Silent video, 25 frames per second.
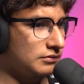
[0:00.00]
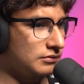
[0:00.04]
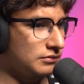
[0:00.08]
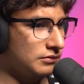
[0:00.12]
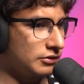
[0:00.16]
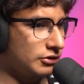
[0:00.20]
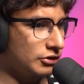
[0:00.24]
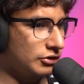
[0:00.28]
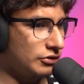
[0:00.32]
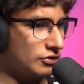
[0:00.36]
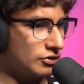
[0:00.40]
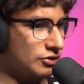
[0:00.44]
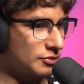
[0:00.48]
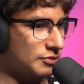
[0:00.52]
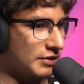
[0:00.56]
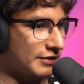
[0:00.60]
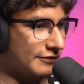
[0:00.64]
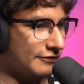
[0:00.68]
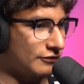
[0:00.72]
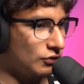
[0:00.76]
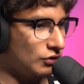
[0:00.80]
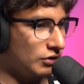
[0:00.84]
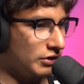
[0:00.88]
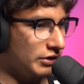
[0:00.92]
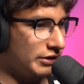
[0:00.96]
And there goes my
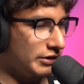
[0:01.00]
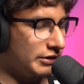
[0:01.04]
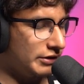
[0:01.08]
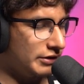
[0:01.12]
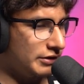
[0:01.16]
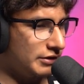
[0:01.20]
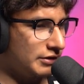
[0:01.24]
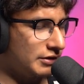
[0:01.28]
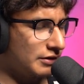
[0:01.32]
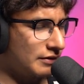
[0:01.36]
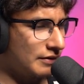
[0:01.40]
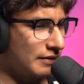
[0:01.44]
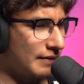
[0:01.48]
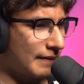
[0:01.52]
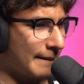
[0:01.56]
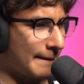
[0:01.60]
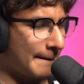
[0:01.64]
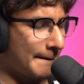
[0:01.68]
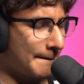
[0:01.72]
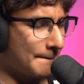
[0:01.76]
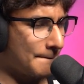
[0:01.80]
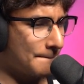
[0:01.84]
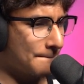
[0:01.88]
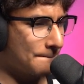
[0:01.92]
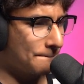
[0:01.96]
friend.
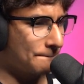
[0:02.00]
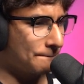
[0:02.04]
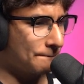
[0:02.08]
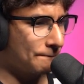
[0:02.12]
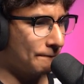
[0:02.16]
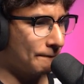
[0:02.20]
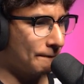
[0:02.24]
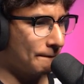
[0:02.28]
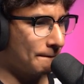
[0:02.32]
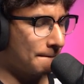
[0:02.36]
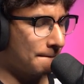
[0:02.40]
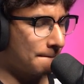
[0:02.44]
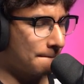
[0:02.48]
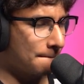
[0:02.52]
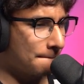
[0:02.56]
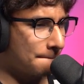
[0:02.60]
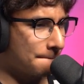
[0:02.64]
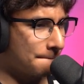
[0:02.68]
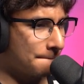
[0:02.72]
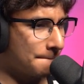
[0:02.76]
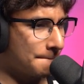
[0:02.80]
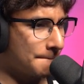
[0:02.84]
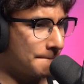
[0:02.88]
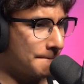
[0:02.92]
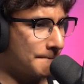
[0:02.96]
Looks like they're not
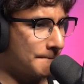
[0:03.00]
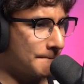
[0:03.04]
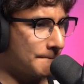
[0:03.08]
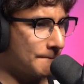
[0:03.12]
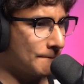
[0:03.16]
alone.